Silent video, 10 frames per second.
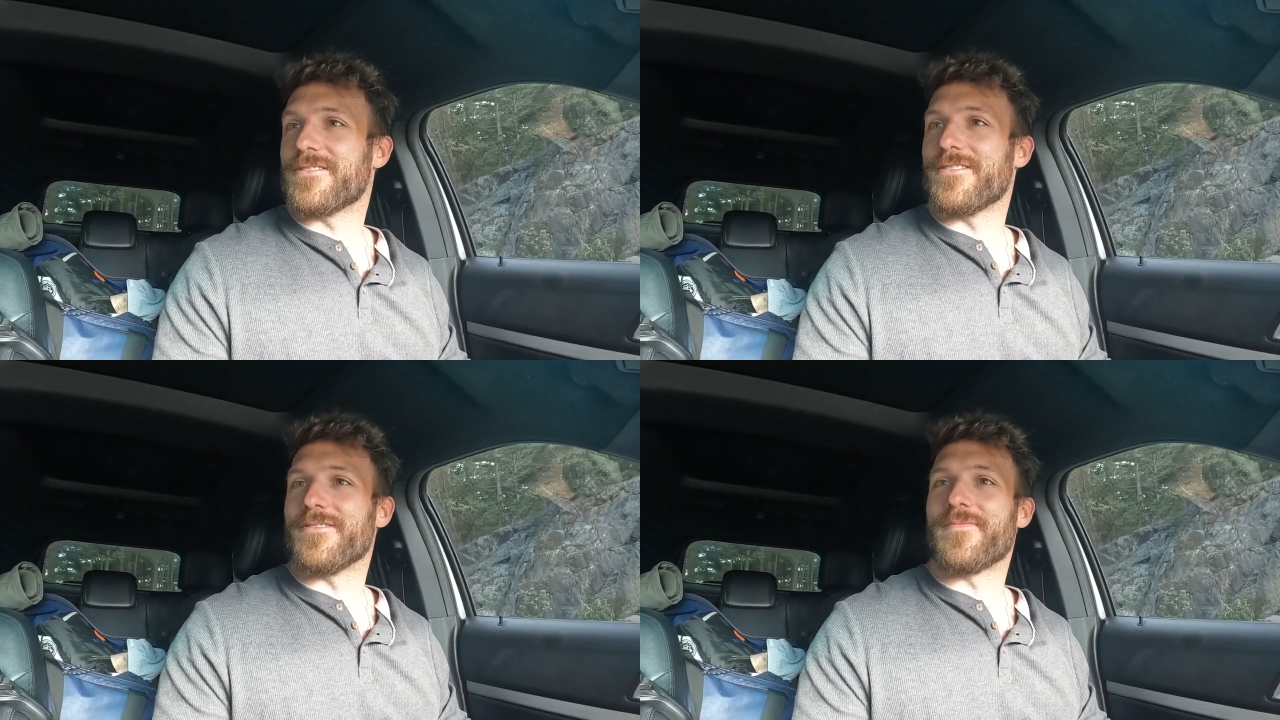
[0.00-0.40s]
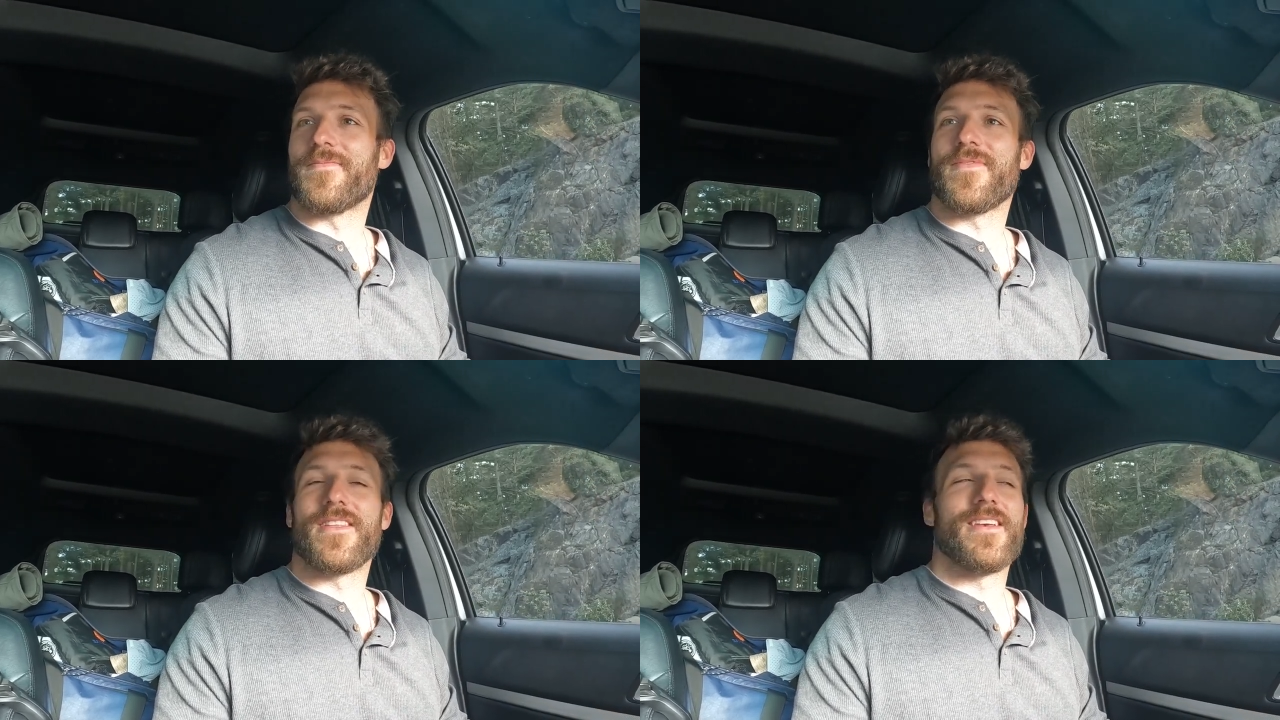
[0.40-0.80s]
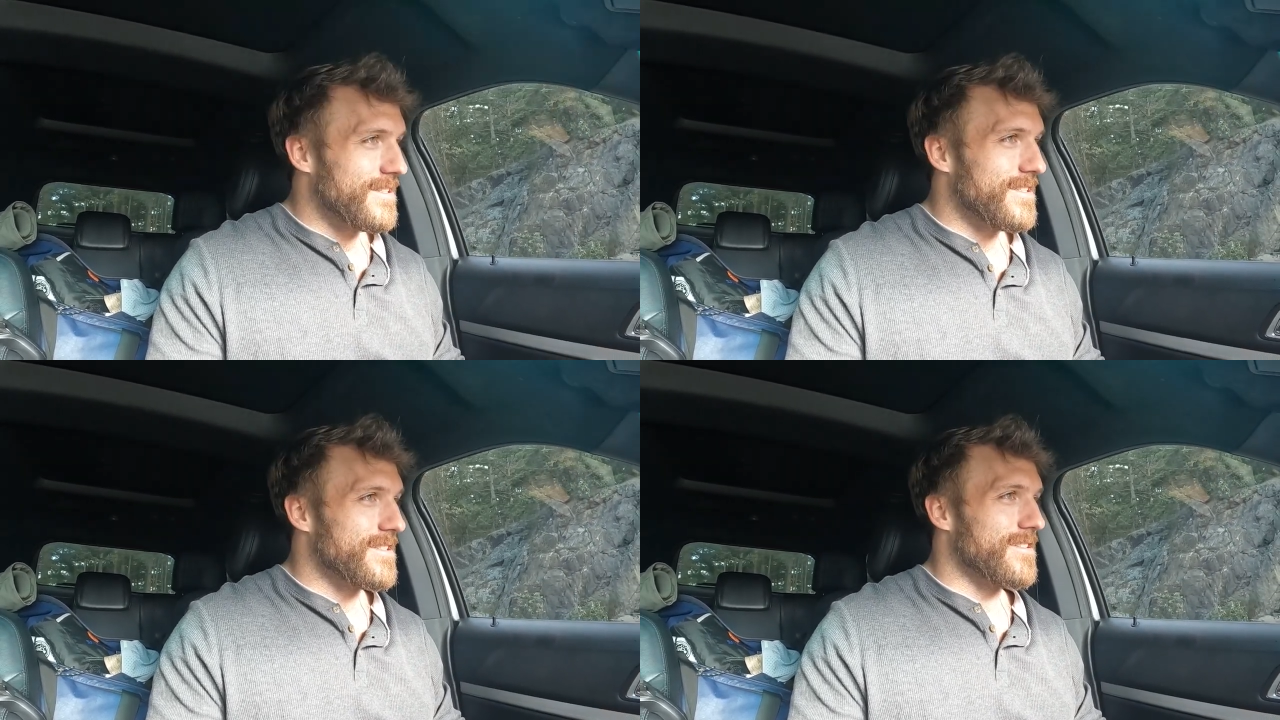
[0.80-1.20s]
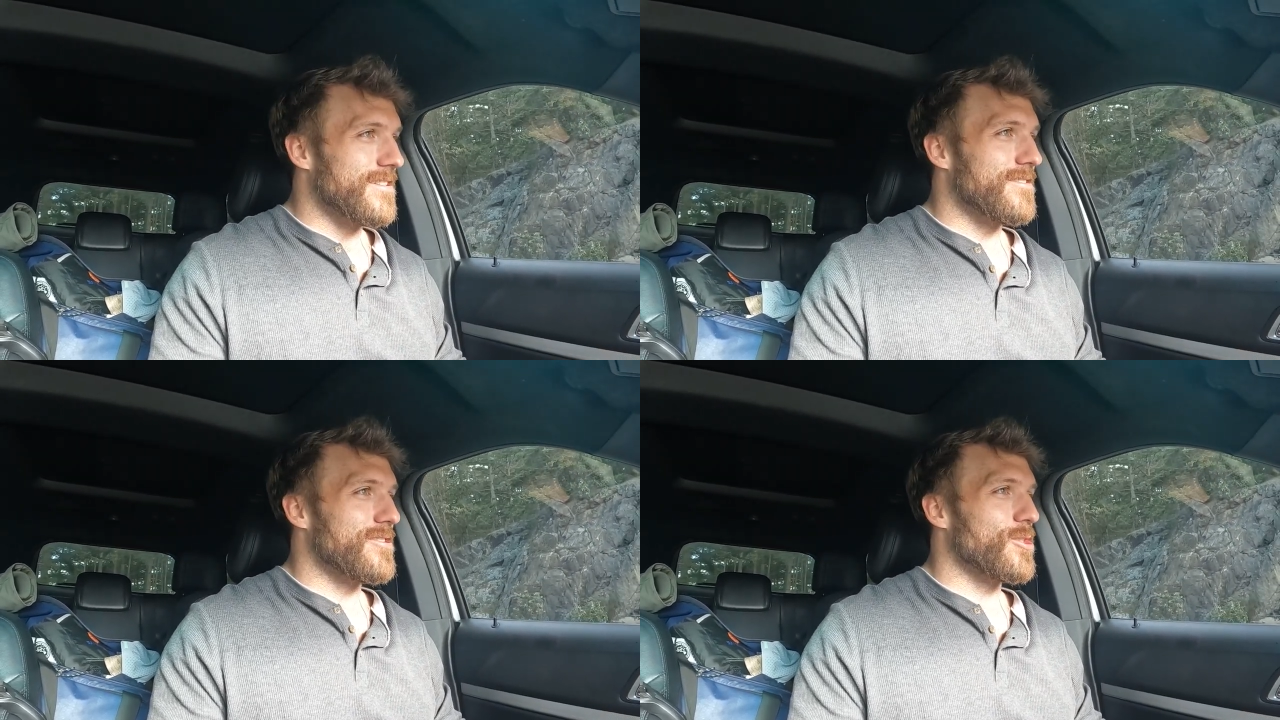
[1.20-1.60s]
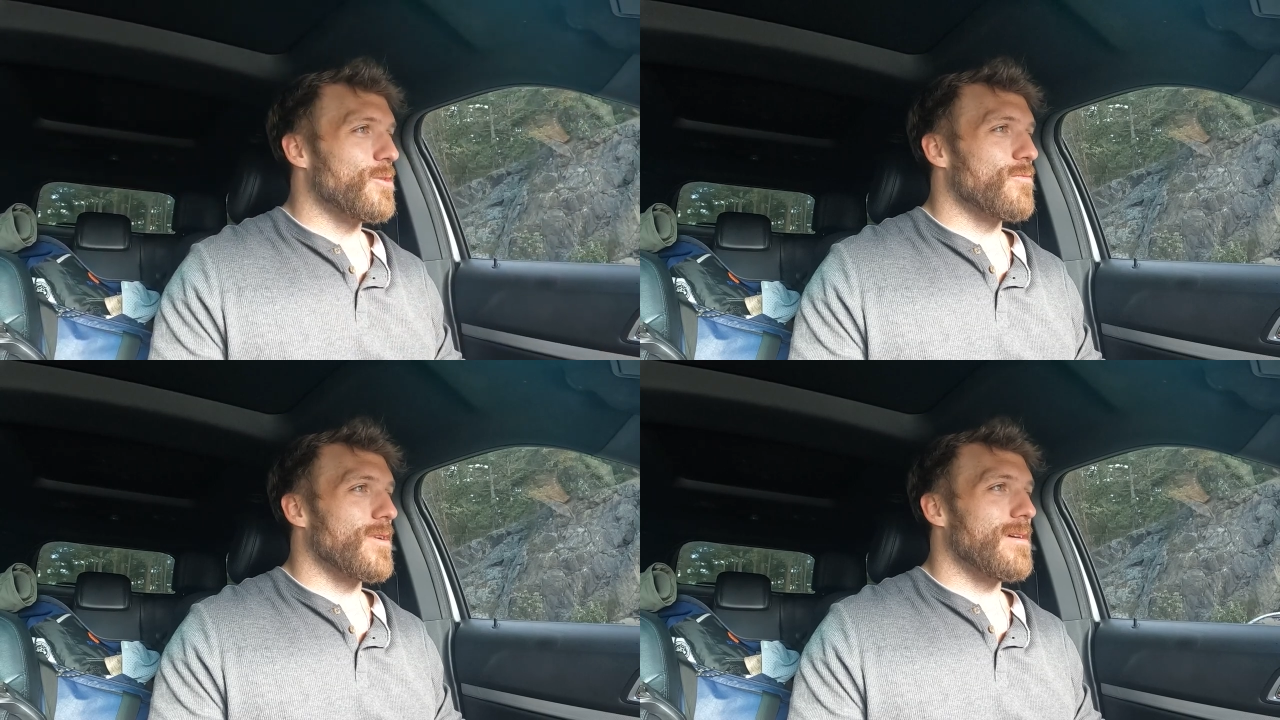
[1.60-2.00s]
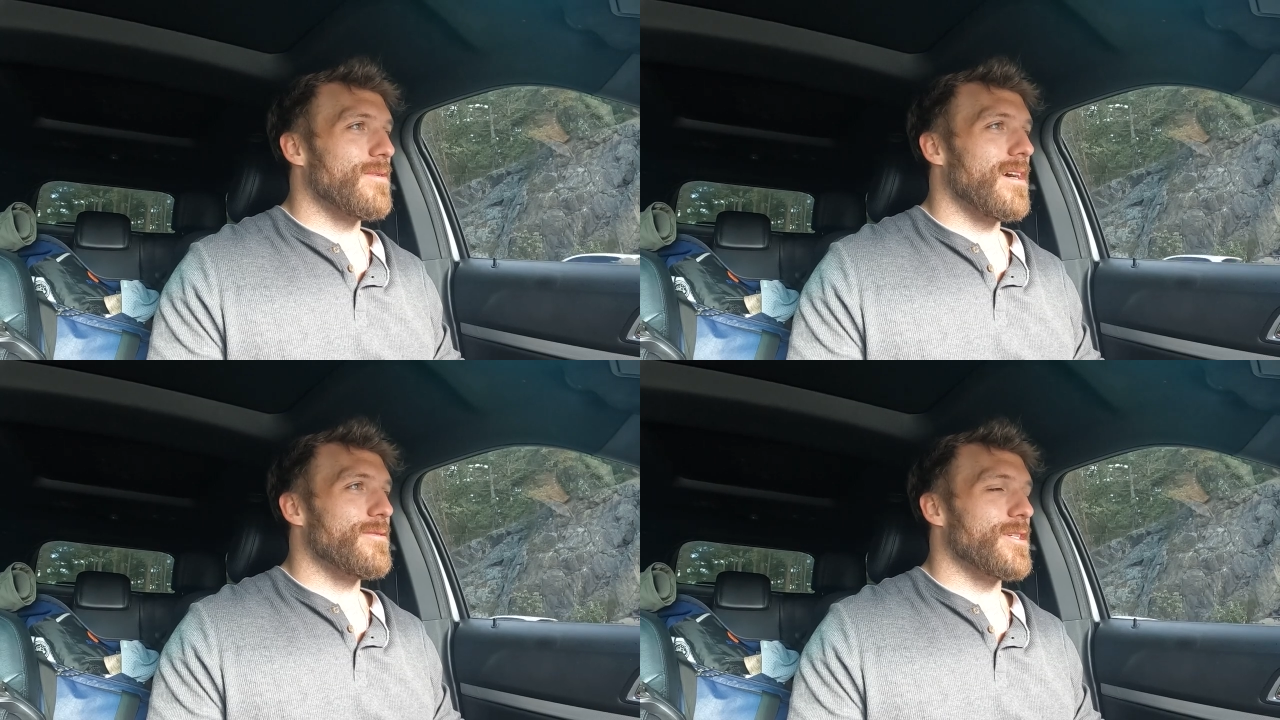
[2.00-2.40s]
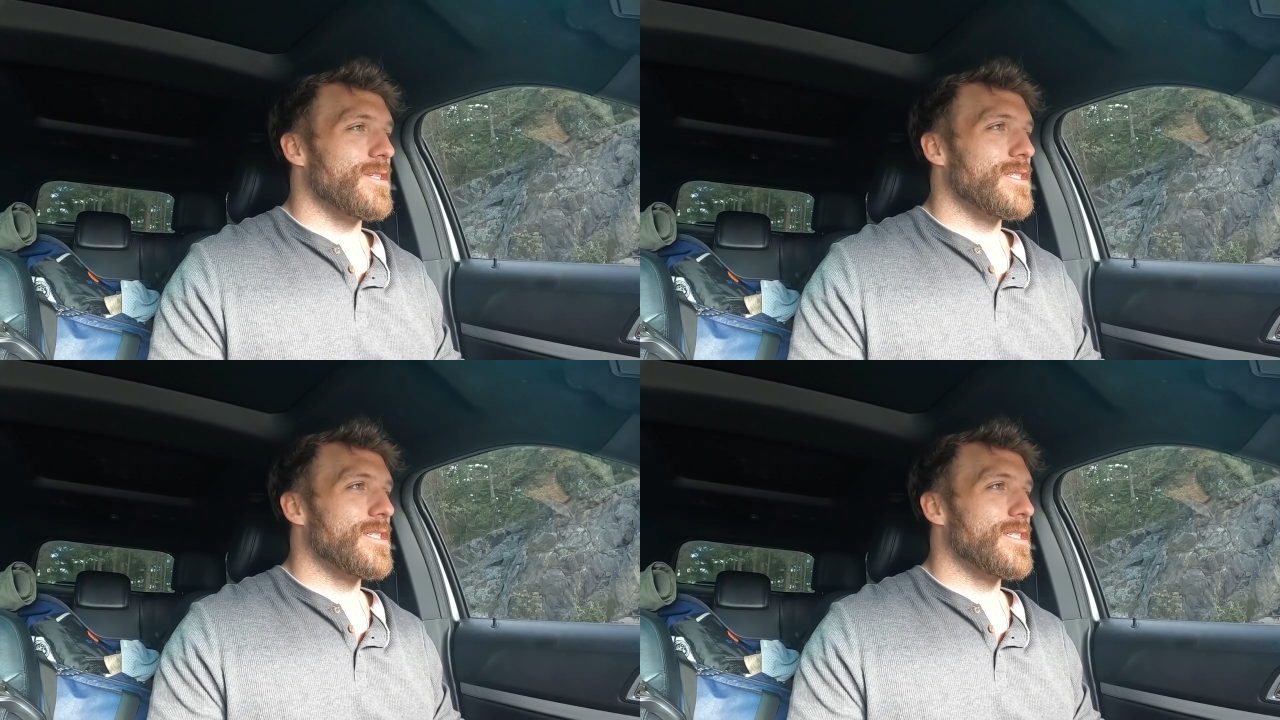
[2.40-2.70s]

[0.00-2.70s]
so... he just literally drove right by me.